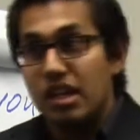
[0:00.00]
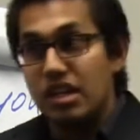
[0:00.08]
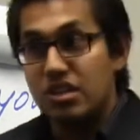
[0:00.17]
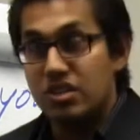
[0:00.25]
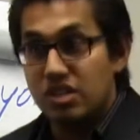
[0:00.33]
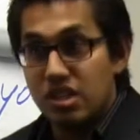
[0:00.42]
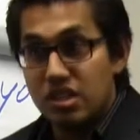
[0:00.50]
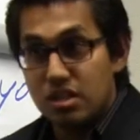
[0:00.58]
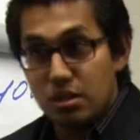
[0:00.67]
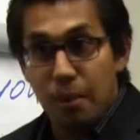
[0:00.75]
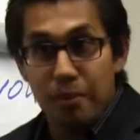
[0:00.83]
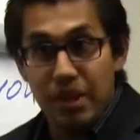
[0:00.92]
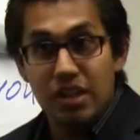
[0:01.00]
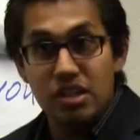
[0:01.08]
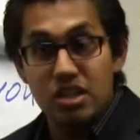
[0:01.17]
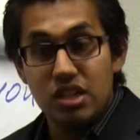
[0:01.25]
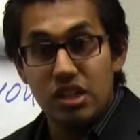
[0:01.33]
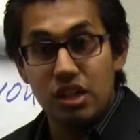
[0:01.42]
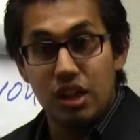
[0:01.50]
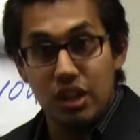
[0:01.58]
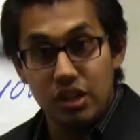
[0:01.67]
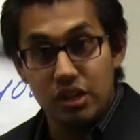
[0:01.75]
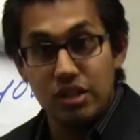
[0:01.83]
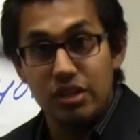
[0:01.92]
is this painting
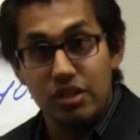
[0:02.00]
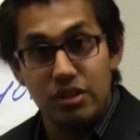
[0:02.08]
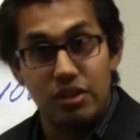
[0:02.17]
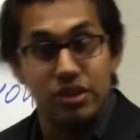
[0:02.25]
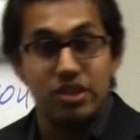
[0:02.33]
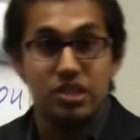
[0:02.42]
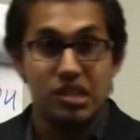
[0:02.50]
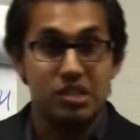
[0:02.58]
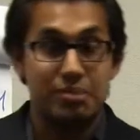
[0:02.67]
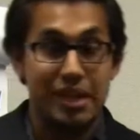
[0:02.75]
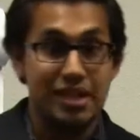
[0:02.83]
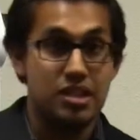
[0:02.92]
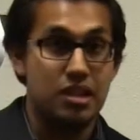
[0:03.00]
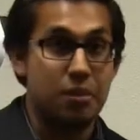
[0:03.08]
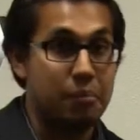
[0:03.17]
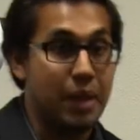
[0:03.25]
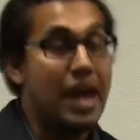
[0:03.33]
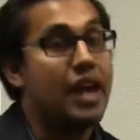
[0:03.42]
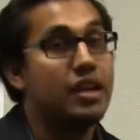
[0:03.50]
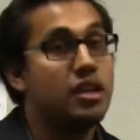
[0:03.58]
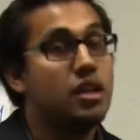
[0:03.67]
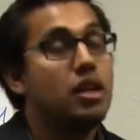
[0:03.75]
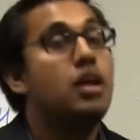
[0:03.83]
good or is this painting bad?